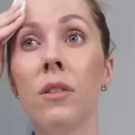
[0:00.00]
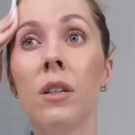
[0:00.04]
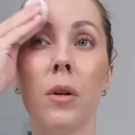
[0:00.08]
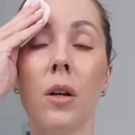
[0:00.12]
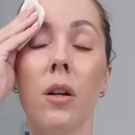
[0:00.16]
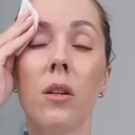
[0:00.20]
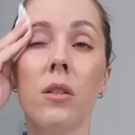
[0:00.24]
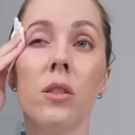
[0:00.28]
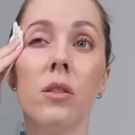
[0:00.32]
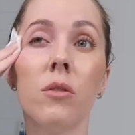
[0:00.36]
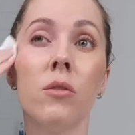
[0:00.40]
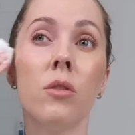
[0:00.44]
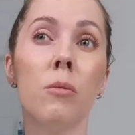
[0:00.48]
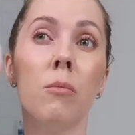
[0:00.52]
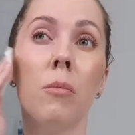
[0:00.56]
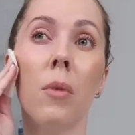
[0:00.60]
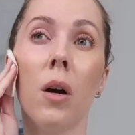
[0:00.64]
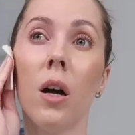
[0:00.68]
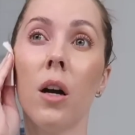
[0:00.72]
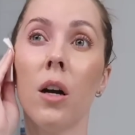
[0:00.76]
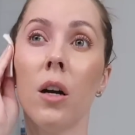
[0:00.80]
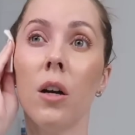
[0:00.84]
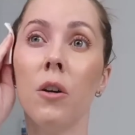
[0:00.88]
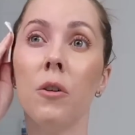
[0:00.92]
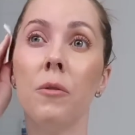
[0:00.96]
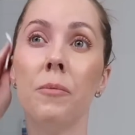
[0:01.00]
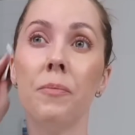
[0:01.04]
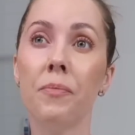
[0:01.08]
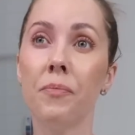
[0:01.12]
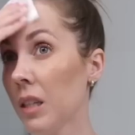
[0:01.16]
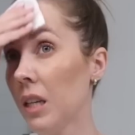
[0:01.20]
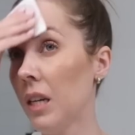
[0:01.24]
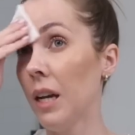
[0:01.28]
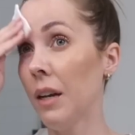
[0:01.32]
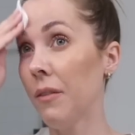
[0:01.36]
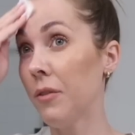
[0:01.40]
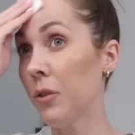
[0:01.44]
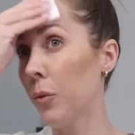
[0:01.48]
But also tomorrow
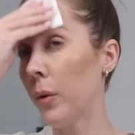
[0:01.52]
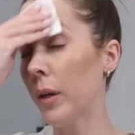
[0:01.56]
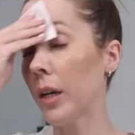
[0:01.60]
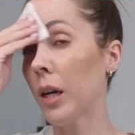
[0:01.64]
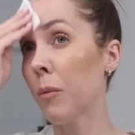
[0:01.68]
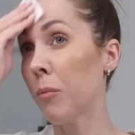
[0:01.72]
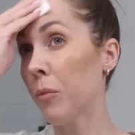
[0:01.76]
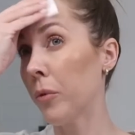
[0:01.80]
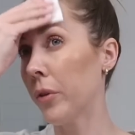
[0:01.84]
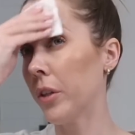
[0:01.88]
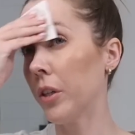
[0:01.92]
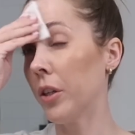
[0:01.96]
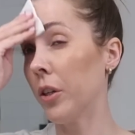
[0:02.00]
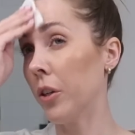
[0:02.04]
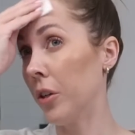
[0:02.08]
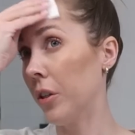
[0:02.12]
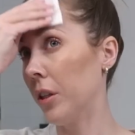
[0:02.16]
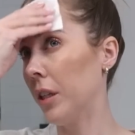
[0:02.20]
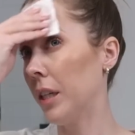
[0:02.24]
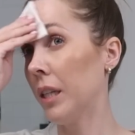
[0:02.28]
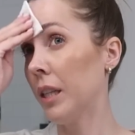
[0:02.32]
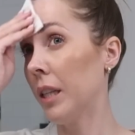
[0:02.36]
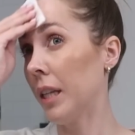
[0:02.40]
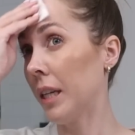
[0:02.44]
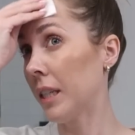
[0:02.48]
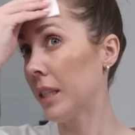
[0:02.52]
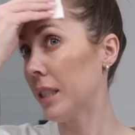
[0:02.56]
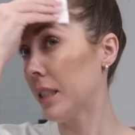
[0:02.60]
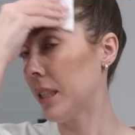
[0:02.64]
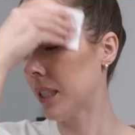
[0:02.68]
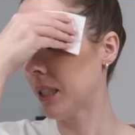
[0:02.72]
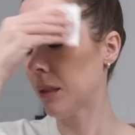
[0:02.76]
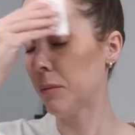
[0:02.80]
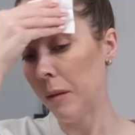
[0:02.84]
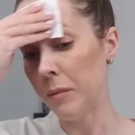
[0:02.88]
I have to wake up really early, like 6.